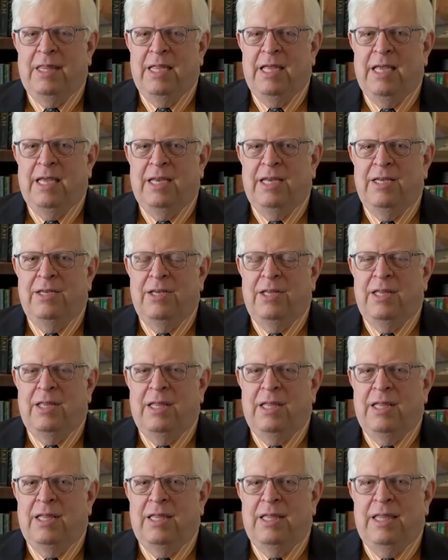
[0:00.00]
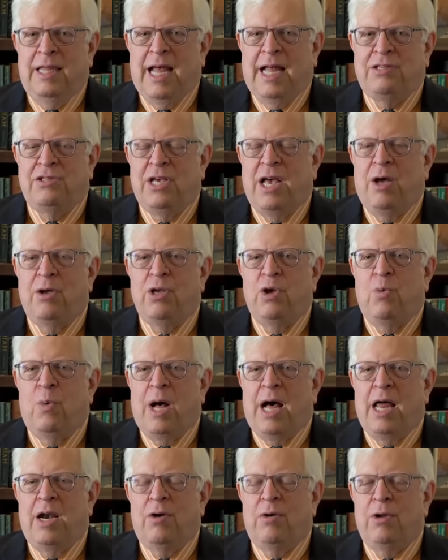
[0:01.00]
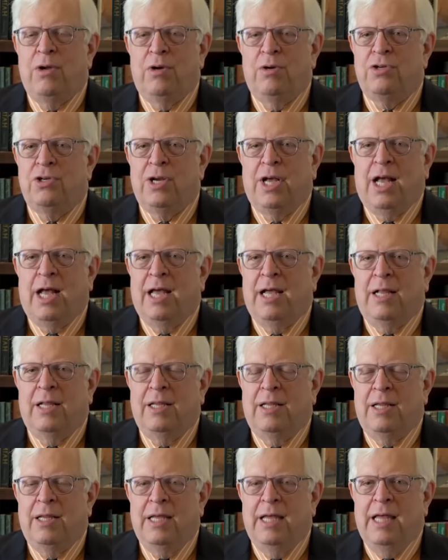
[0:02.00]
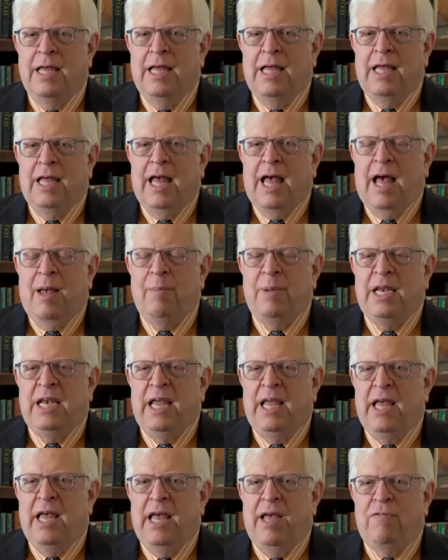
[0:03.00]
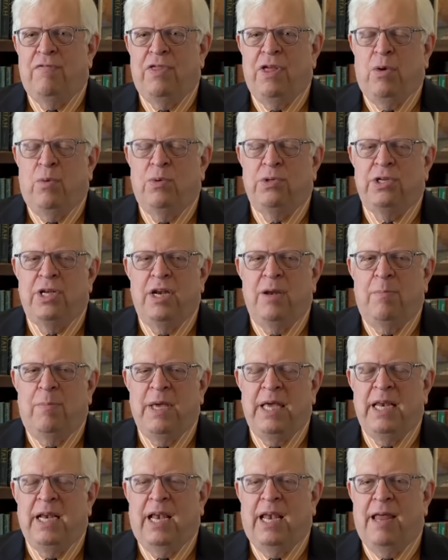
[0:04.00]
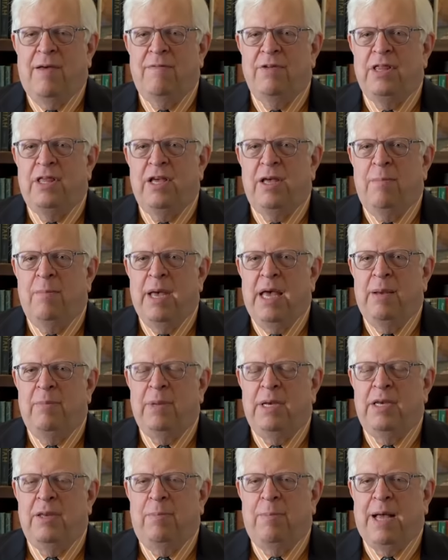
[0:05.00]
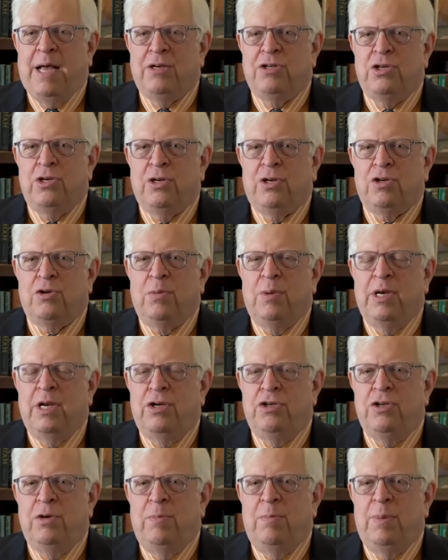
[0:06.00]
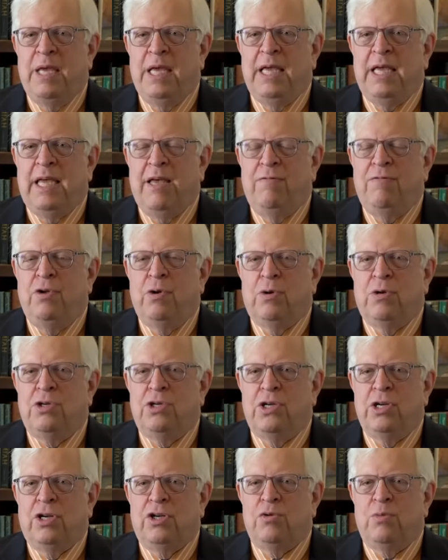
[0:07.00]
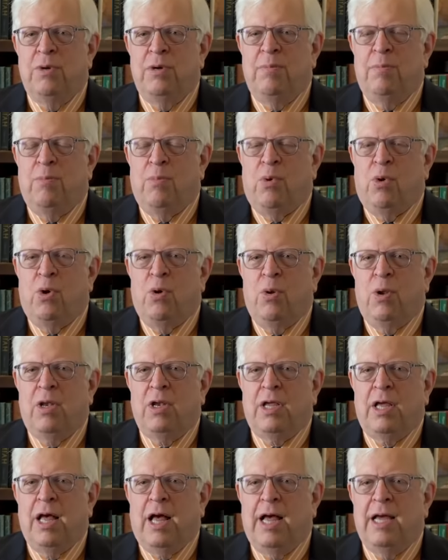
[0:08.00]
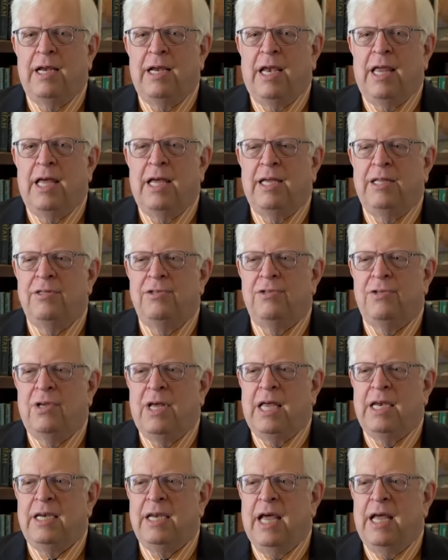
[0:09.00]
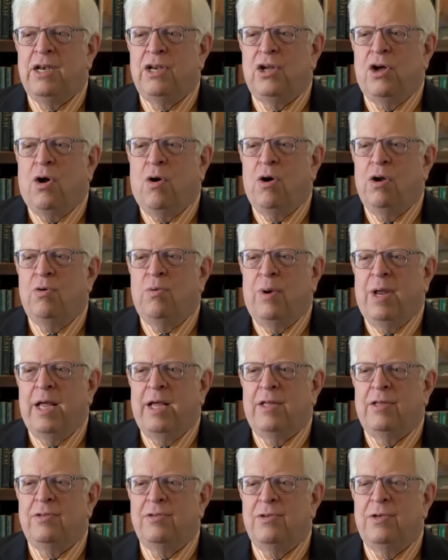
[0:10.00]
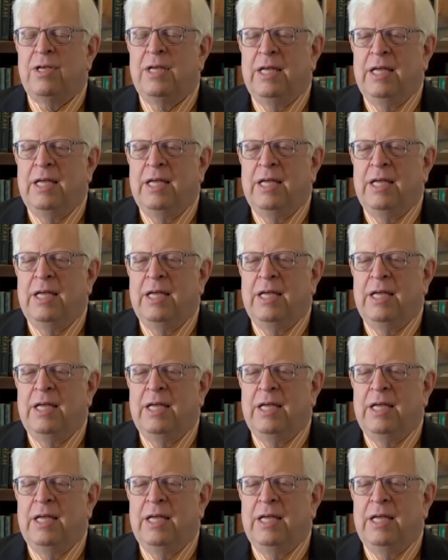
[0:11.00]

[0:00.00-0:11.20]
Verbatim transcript: It is, that's how you honor your child. I mean, if there was going to be an 11th commandment about children, it should be give your children moral guidelines and, and guardrails